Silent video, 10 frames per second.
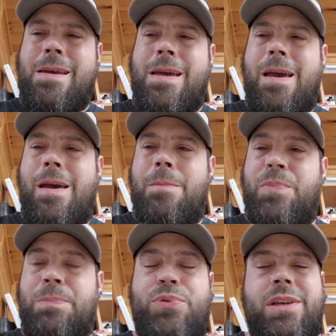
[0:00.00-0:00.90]

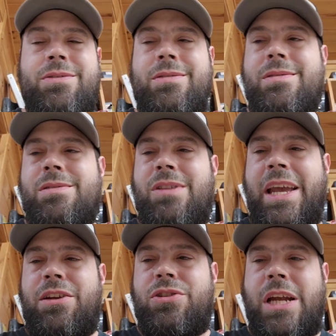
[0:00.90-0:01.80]
But please
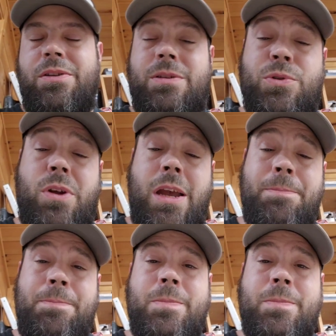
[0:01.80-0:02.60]
like, share, and subscribe.